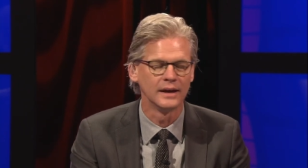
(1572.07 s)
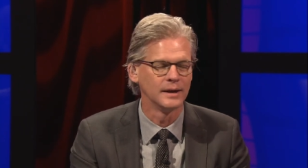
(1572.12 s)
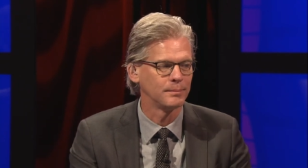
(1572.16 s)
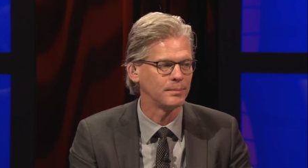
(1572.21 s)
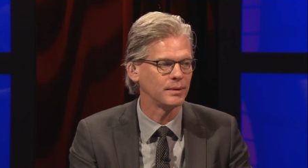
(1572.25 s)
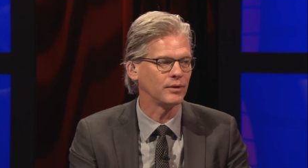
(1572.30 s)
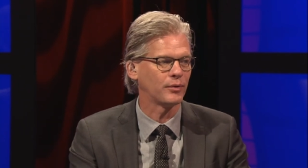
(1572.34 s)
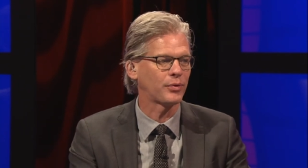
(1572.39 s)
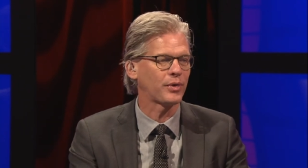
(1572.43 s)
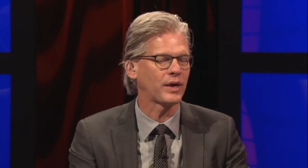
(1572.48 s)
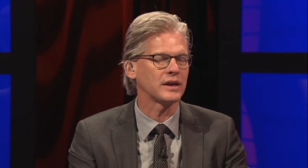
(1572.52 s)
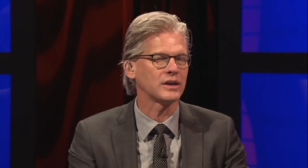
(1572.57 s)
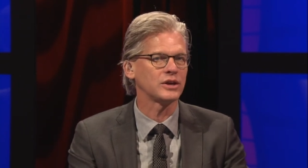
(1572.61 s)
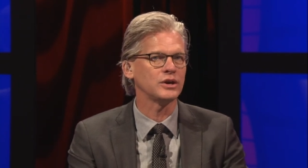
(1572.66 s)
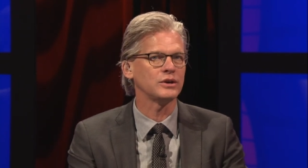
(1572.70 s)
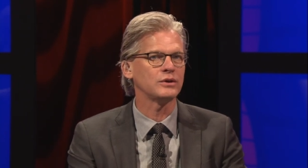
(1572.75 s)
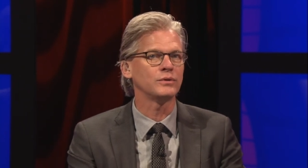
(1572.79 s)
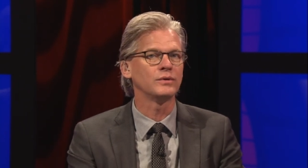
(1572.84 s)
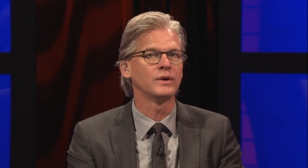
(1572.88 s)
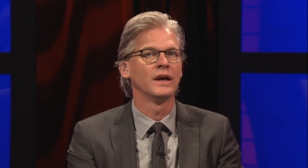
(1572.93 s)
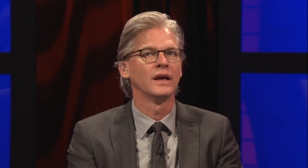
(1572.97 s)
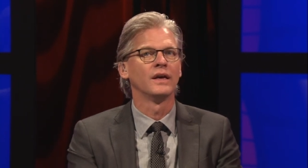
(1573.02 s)
Bill, thank
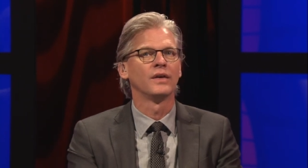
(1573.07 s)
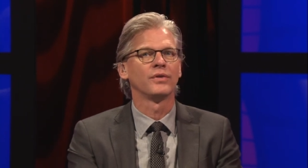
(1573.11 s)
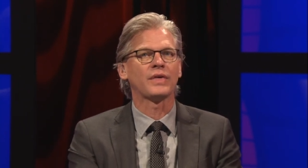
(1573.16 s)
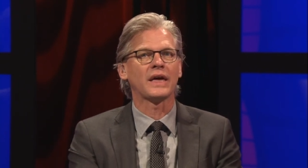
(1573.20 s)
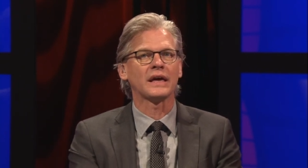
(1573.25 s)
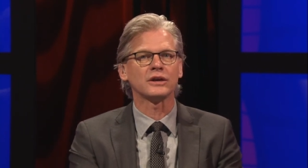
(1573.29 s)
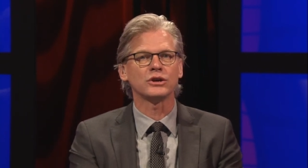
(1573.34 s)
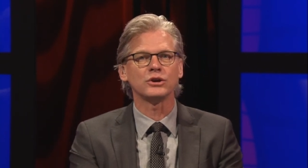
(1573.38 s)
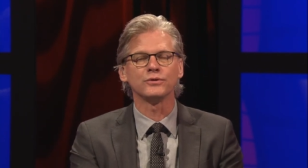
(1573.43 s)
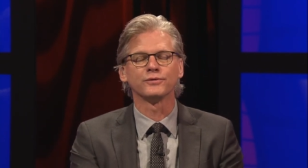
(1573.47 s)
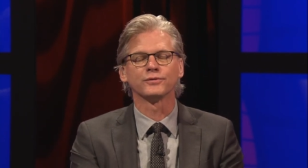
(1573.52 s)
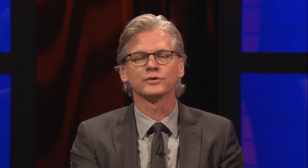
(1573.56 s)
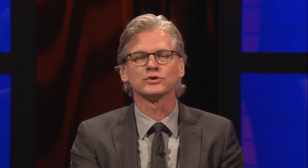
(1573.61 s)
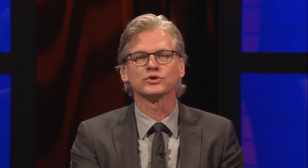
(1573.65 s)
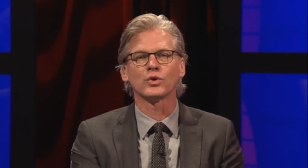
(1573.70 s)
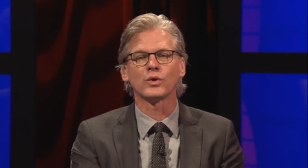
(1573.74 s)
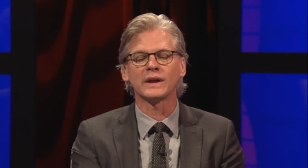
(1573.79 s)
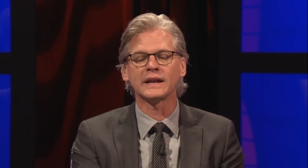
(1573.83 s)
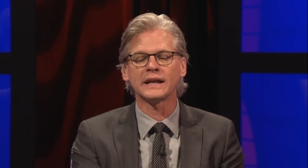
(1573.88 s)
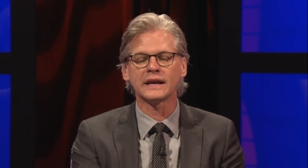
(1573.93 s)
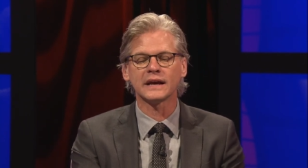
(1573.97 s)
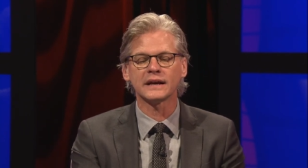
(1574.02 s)
you. Thank you for
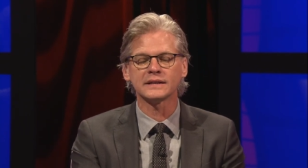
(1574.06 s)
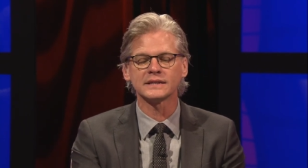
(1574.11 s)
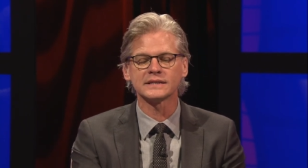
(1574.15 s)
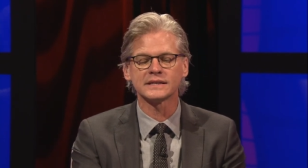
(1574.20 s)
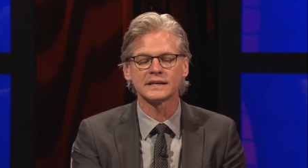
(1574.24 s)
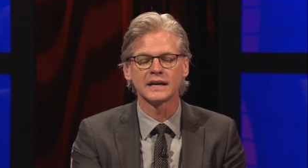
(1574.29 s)
joining us.